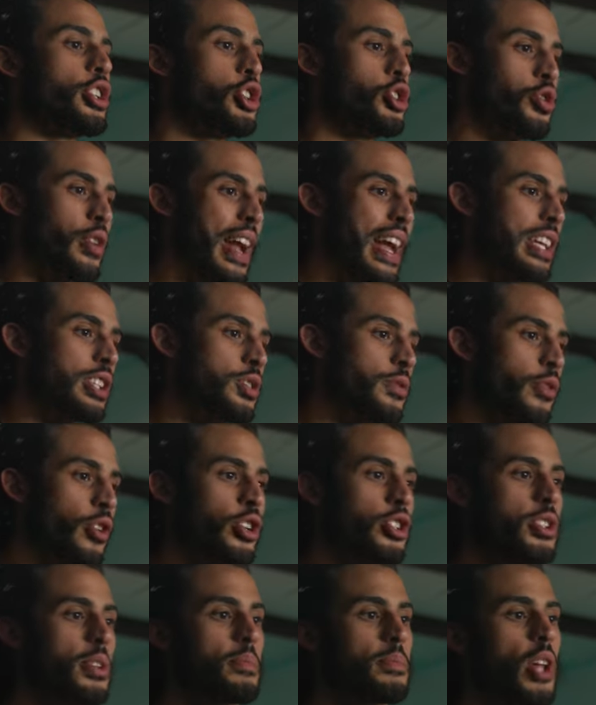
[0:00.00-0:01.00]

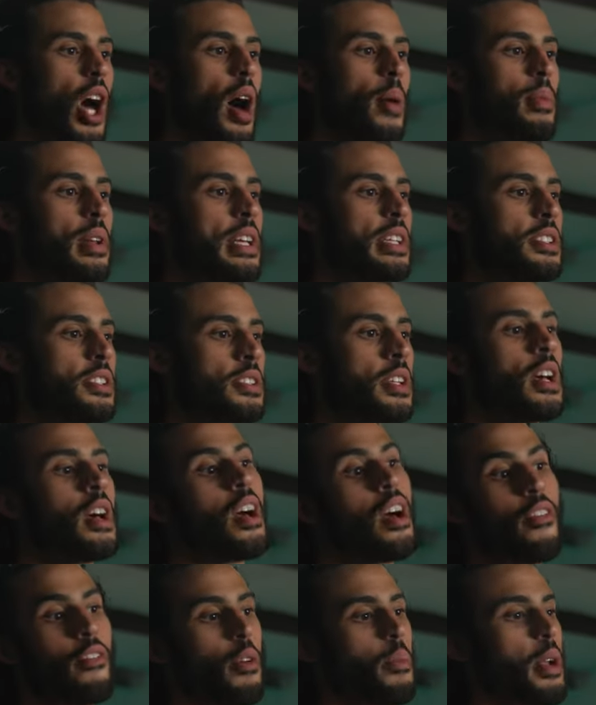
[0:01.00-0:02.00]
transverse abdominis.
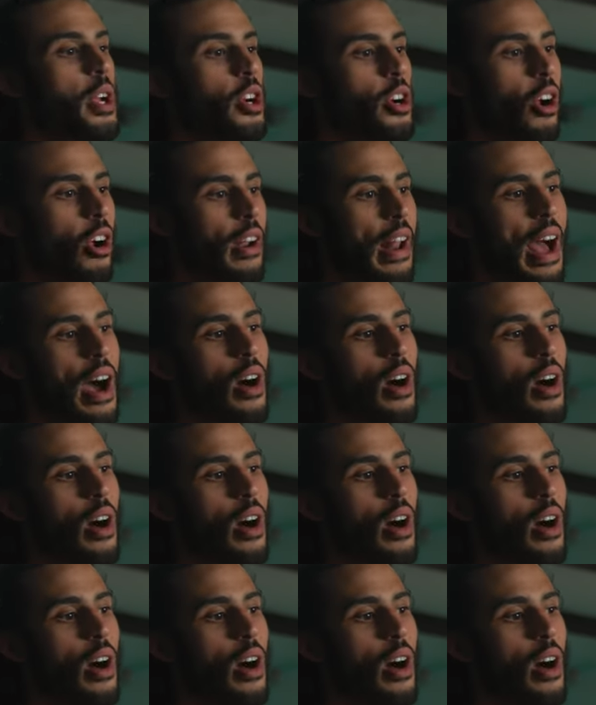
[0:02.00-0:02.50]
From here on